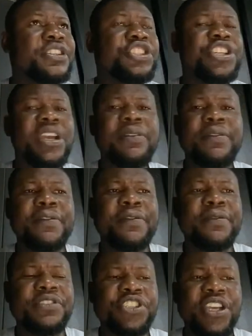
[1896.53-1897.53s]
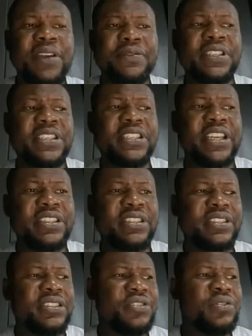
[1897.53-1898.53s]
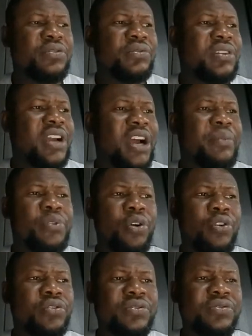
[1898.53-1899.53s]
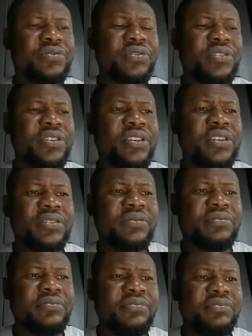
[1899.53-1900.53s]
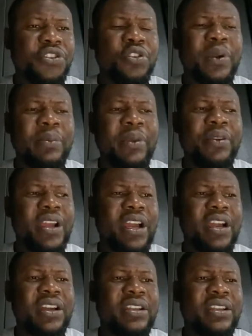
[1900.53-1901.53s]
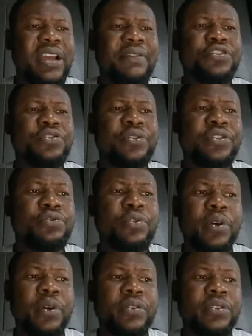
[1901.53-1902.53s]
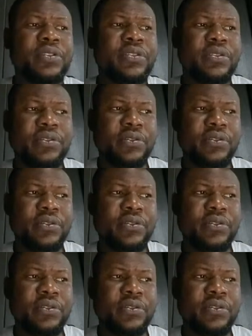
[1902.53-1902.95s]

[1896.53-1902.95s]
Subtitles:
chefs these days, you know, abroad, Europe and America, that have introduced robots